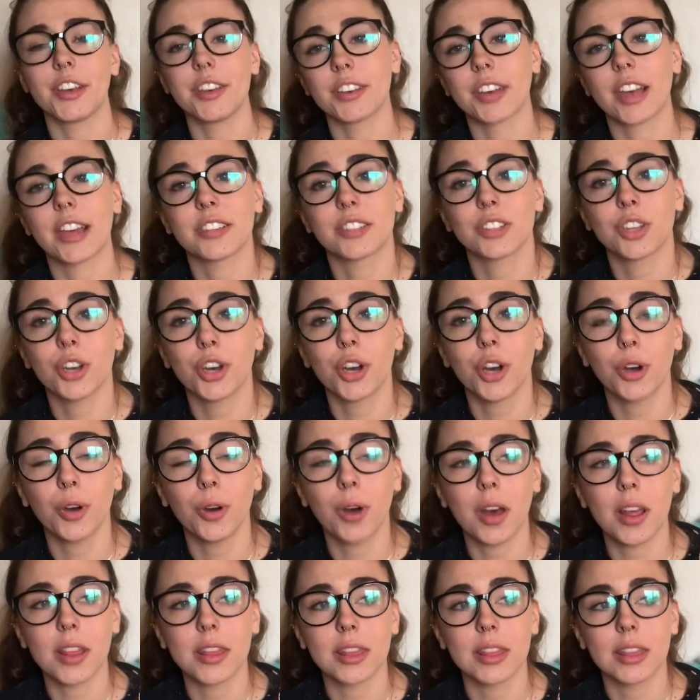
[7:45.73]
You guys,
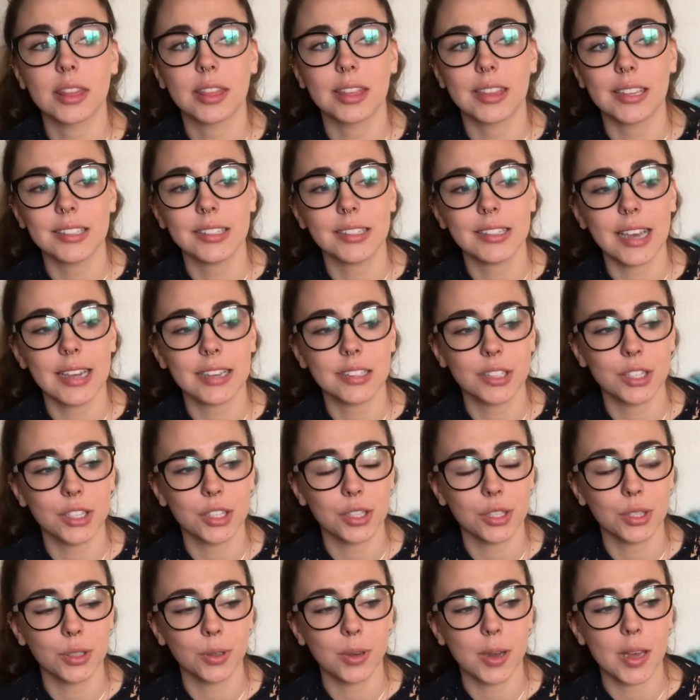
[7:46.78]
so this
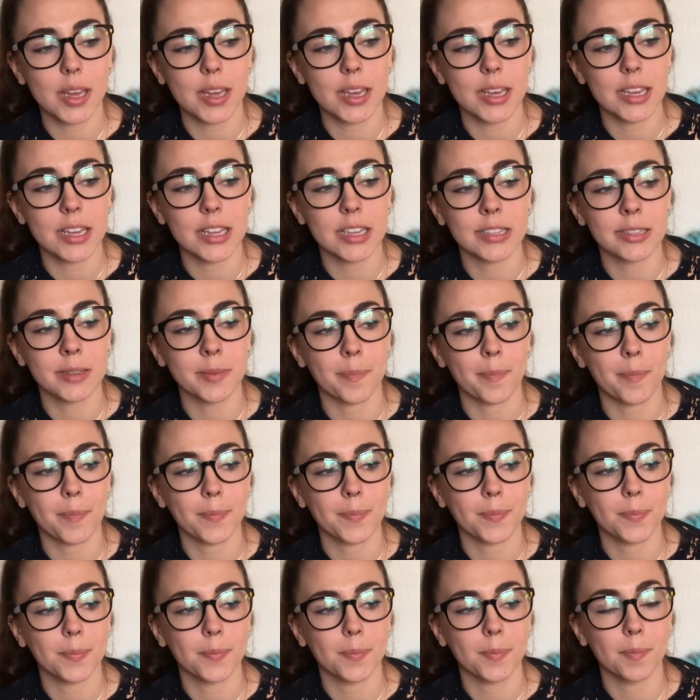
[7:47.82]
tattoo is
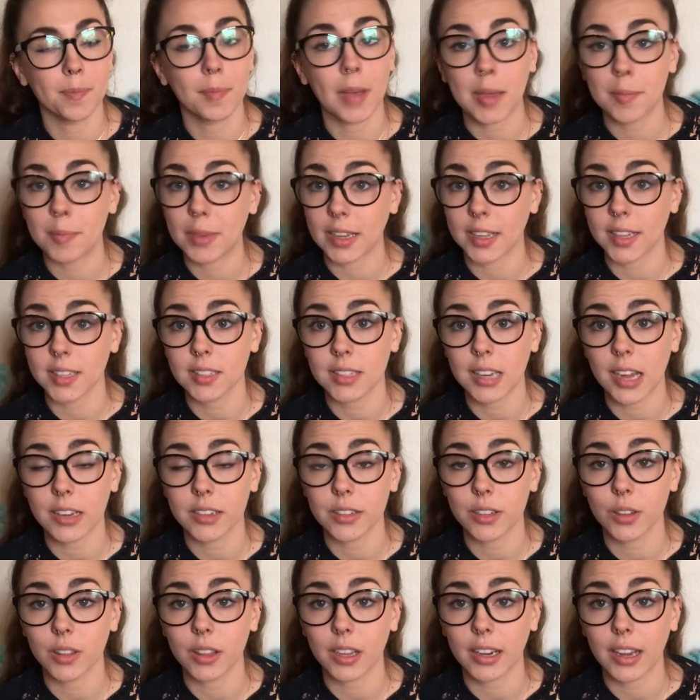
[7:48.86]
my biggest
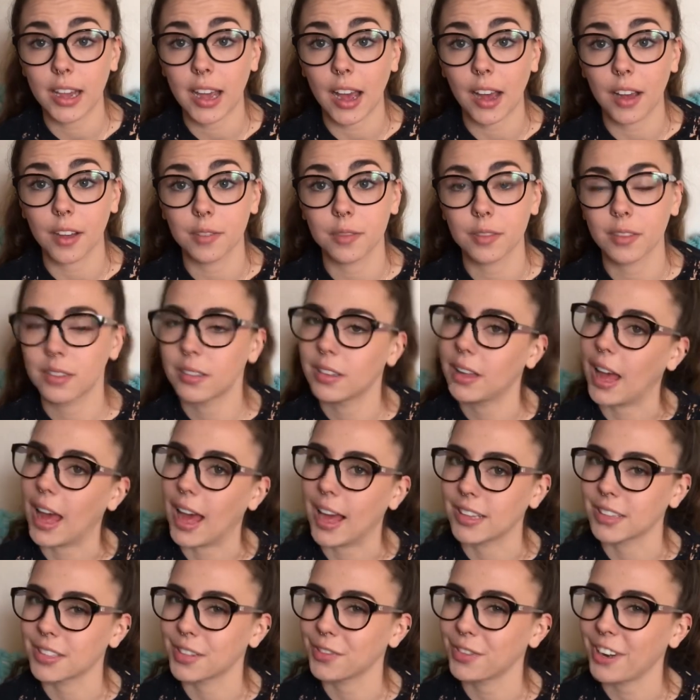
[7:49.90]
tattoo that I have
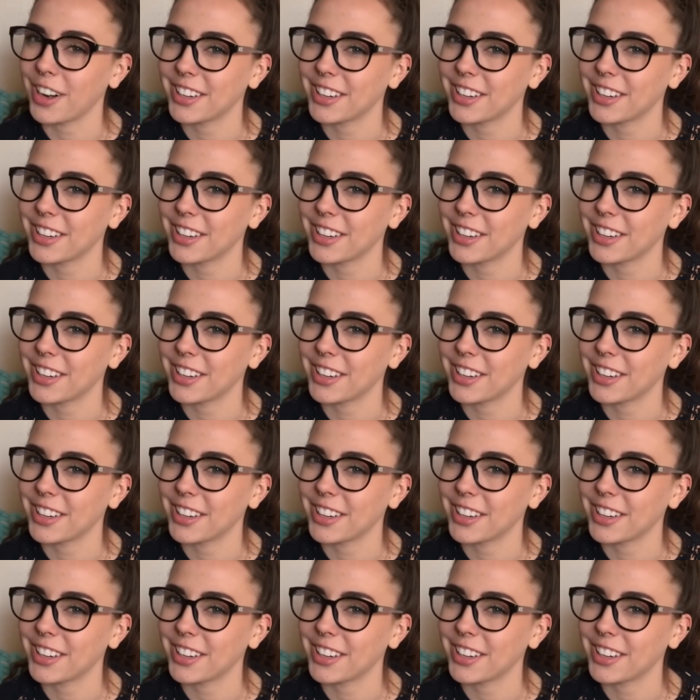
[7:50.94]
as of